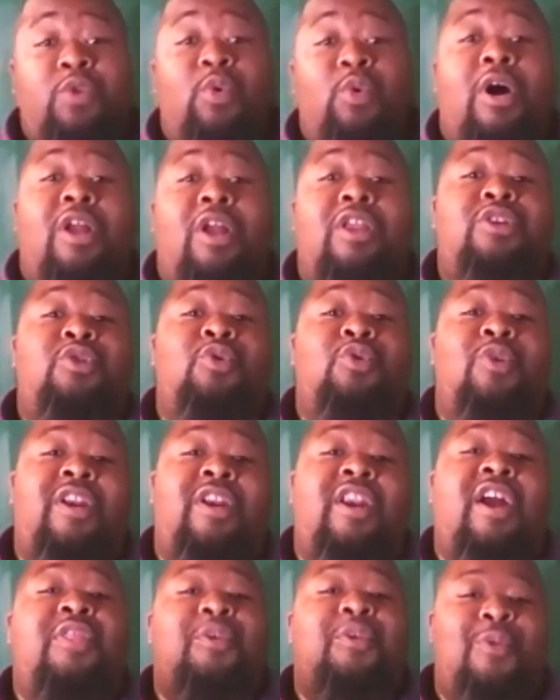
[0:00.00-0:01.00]
you all will do
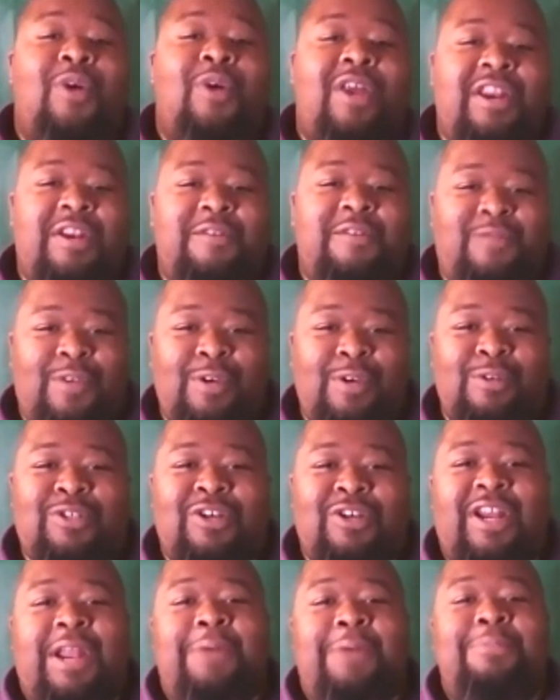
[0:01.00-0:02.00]
another one in the
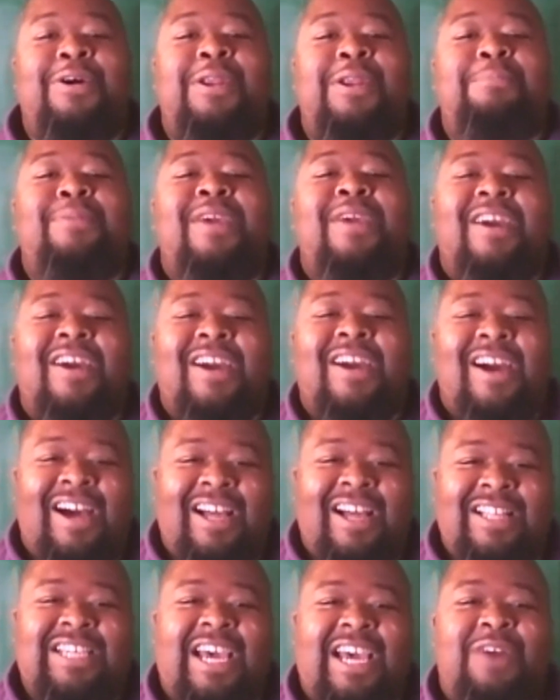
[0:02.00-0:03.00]
future, and I'm going to be in
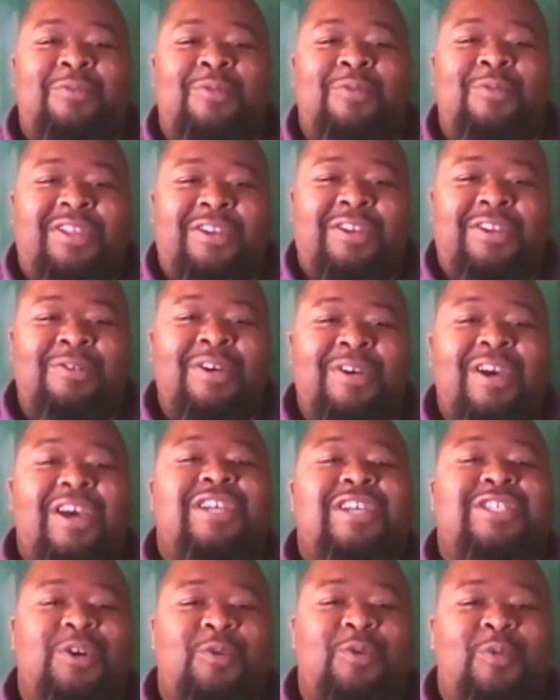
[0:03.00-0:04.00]
contact with you,
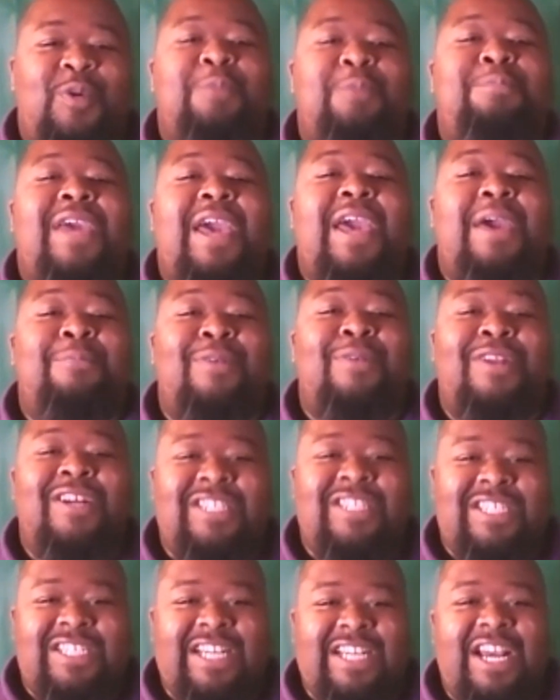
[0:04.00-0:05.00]
so we'll be able to
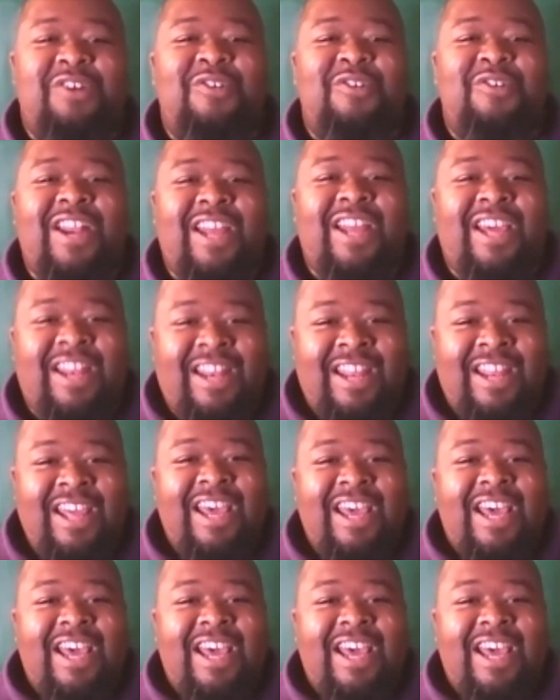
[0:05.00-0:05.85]
share it and